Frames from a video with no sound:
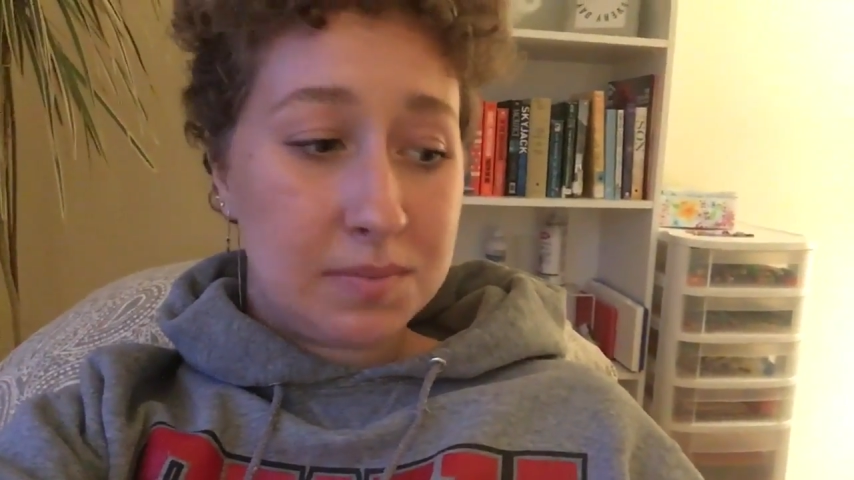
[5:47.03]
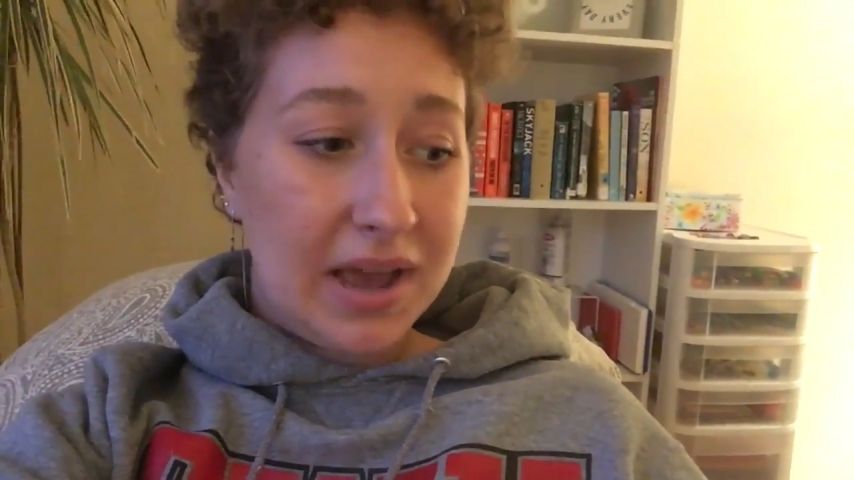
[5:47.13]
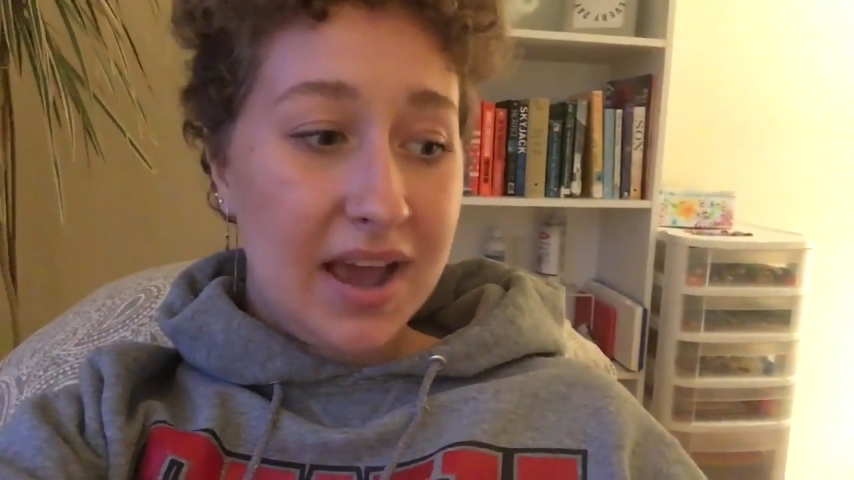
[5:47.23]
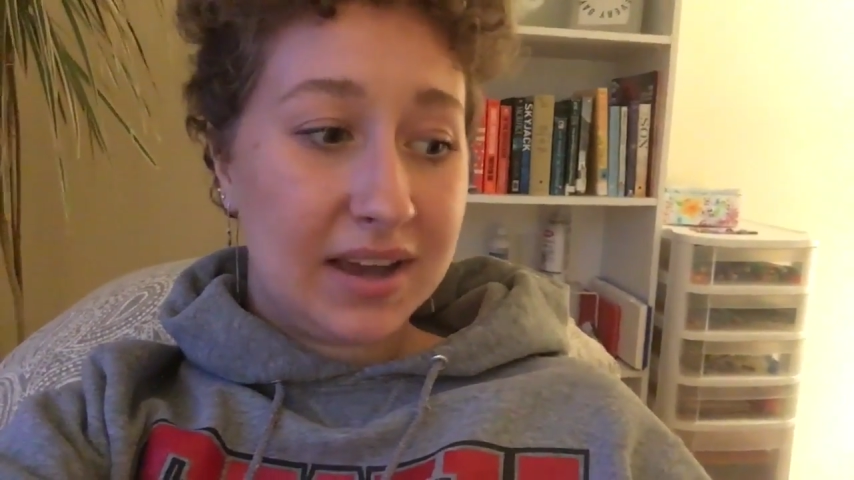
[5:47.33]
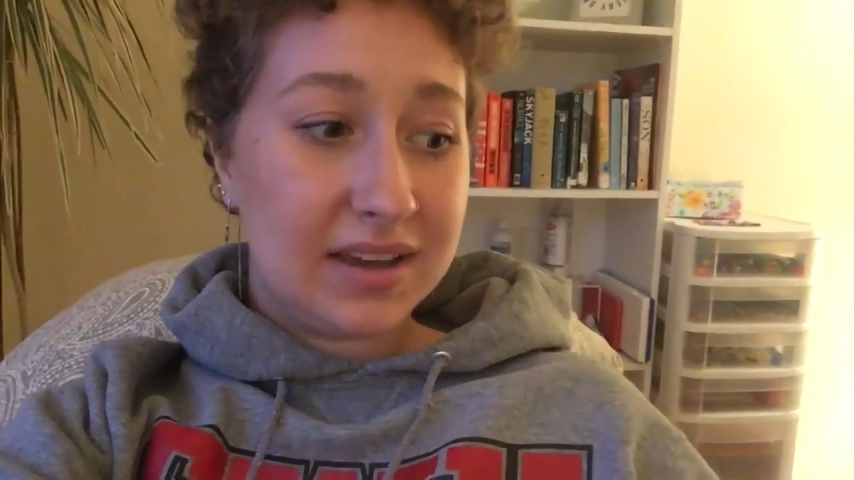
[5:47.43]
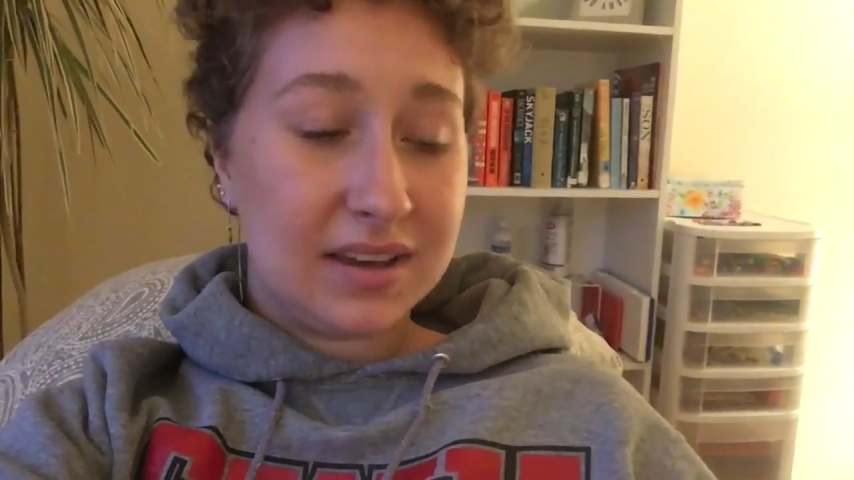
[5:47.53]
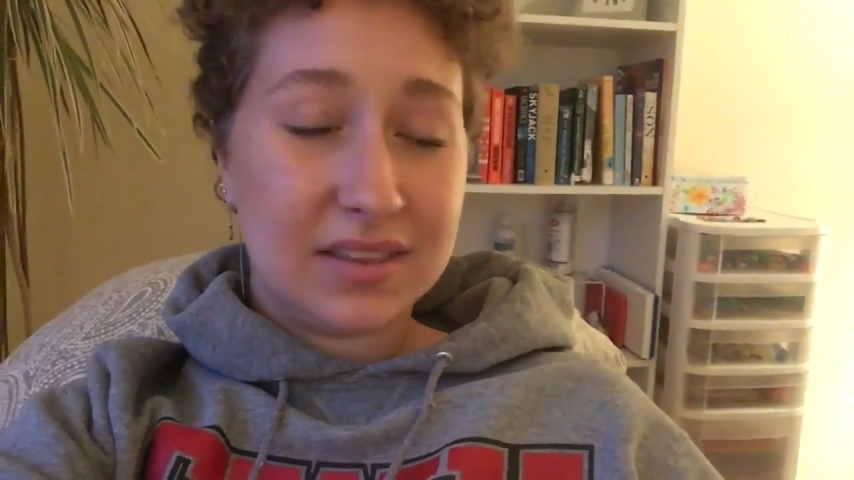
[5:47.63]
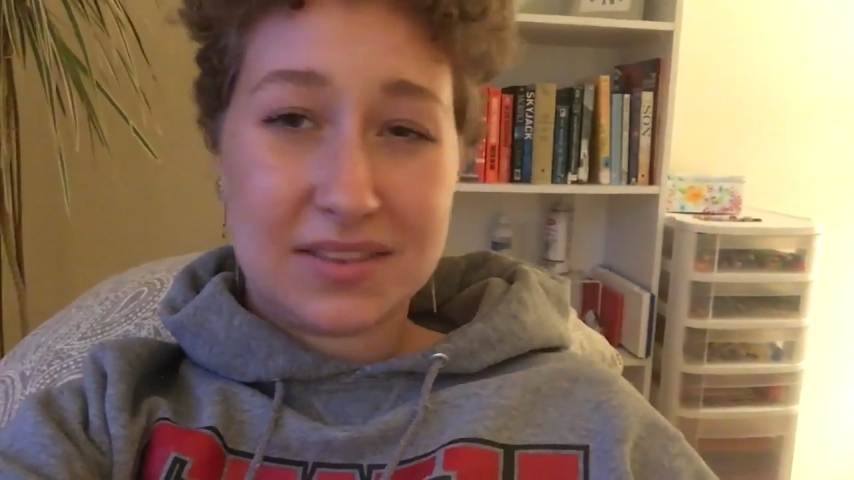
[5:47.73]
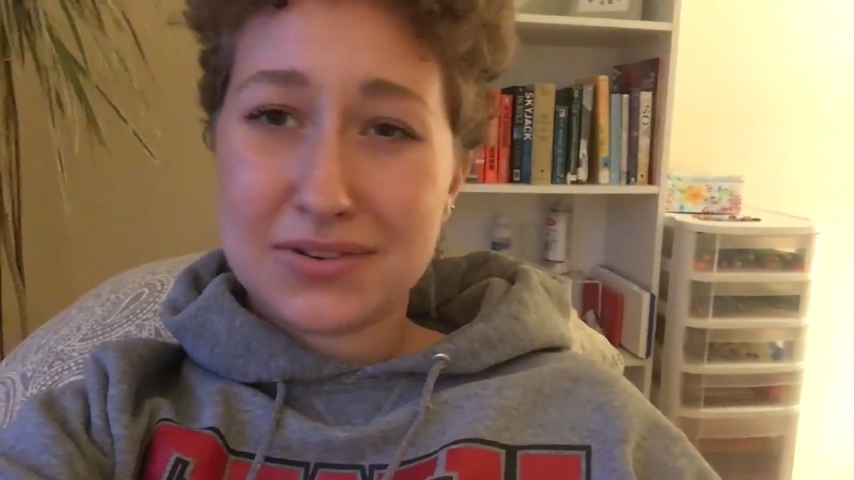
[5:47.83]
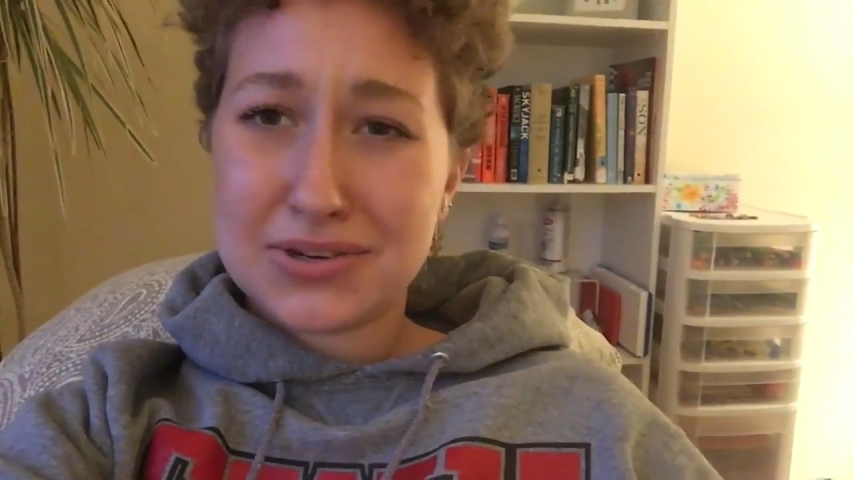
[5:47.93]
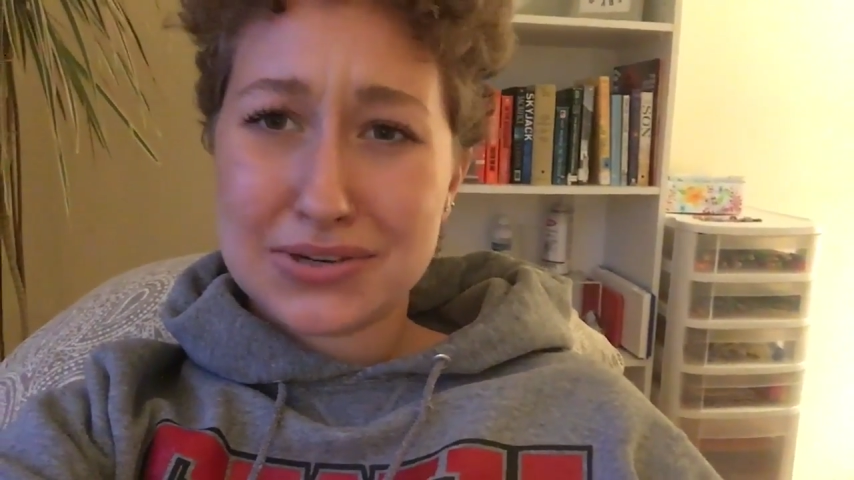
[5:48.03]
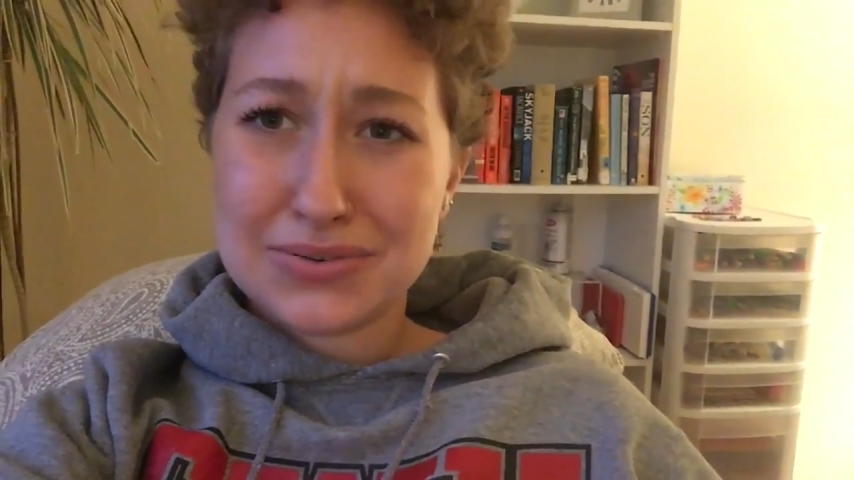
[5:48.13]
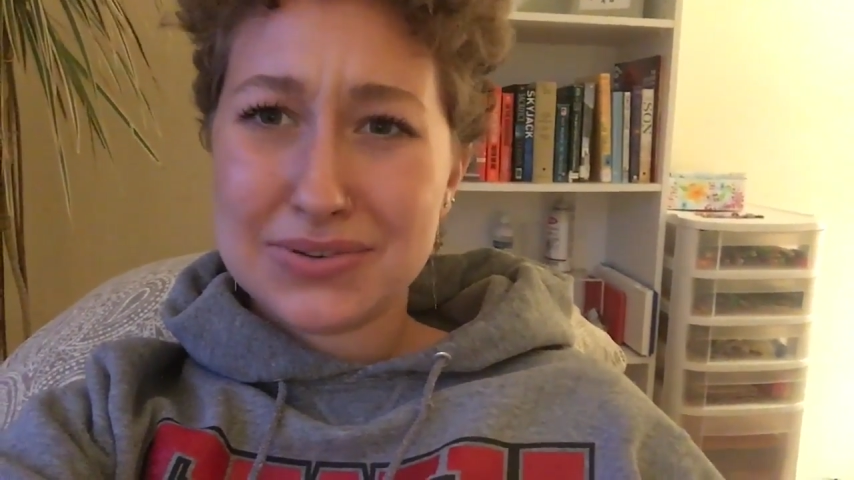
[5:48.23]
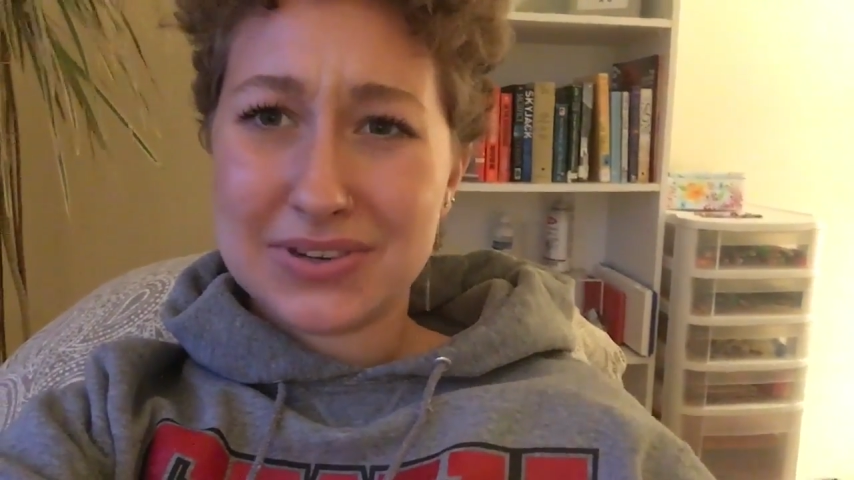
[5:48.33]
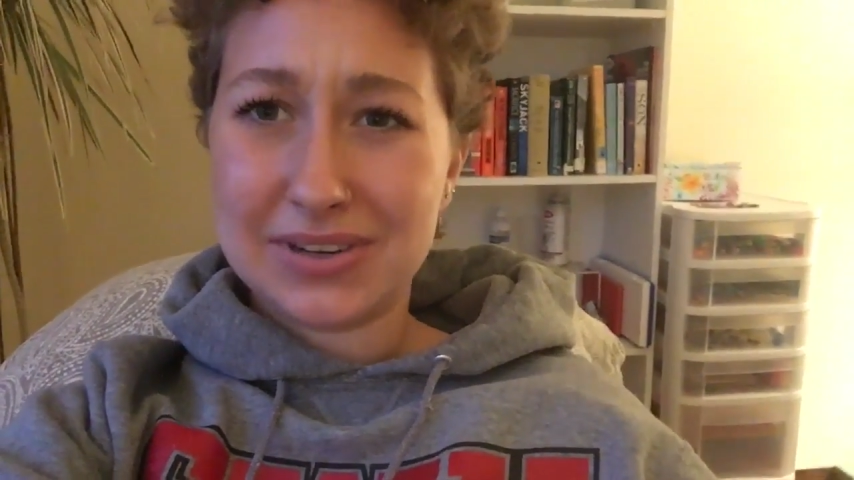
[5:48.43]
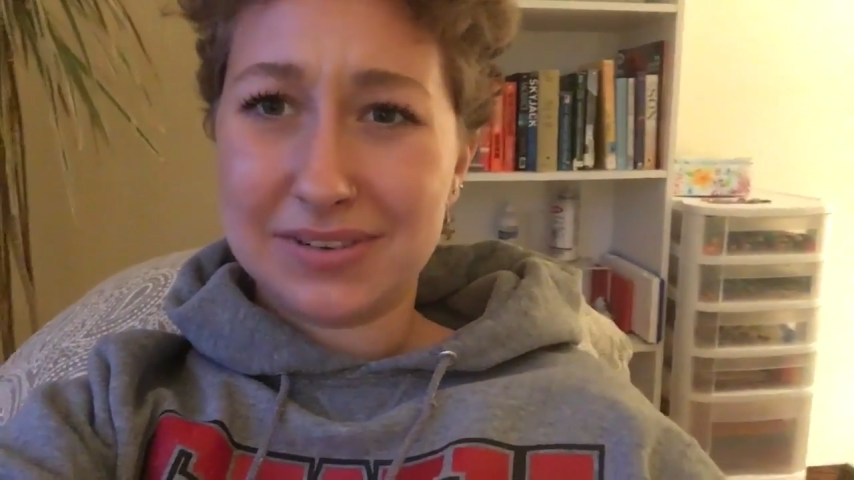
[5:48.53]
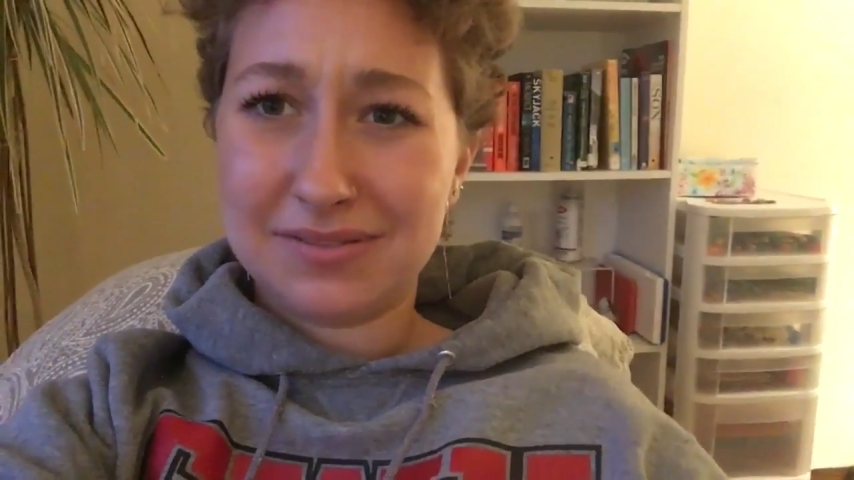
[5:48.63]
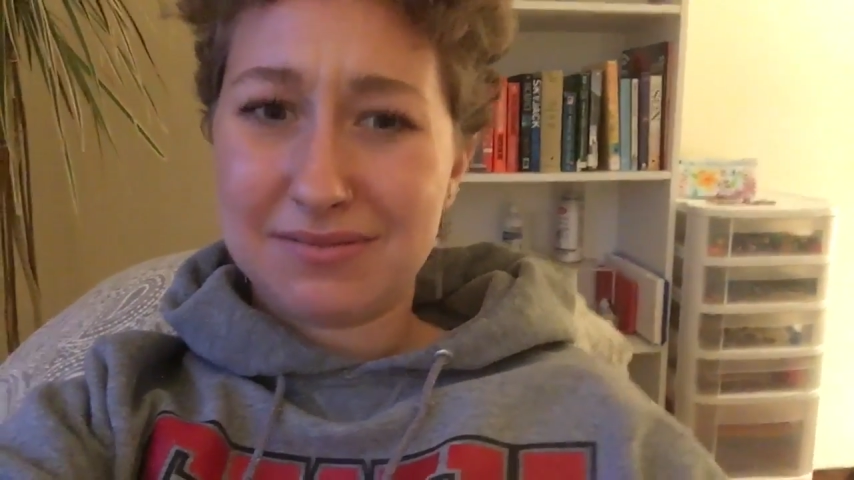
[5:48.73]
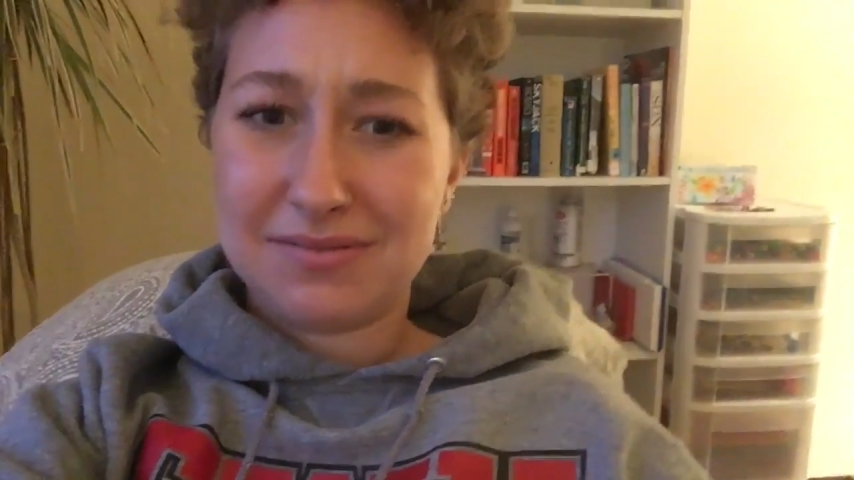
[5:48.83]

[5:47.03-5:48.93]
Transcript: back, the shoes are